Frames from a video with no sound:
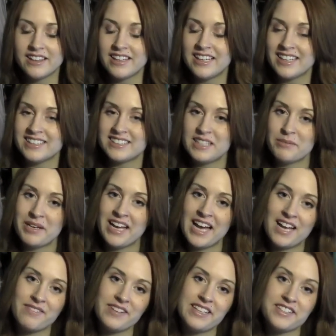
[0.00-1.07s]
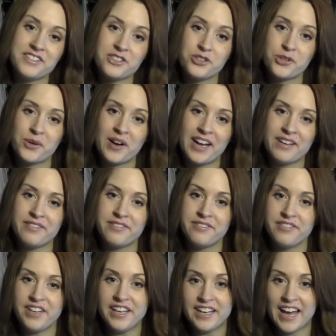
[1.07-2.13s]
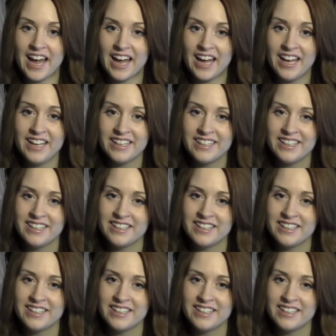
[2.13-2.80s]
The next name I have is Tryphena.